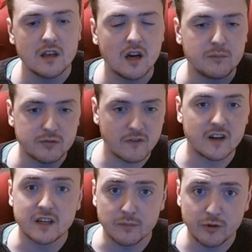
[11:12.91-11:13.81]
I'm
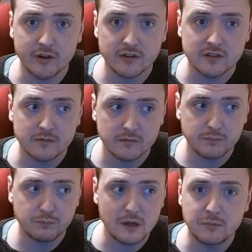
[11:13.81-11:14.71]
providing a product,
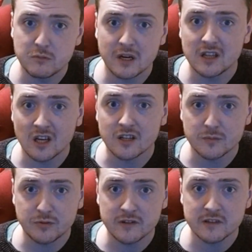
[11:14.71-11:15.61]
people might like
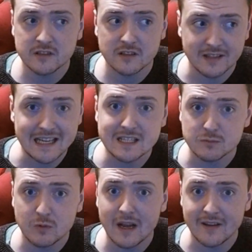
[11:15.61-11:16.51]
the product, that's
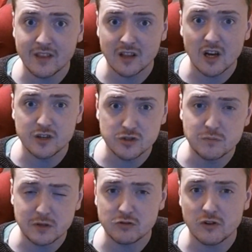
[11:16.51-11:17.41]
where the line
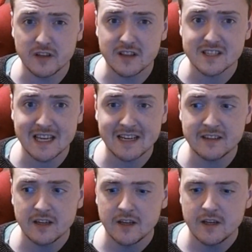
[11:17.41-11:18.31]
should be drawn in the
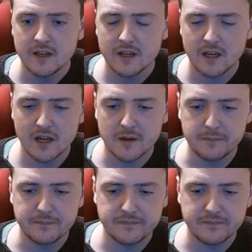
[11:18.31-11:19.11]
sand. And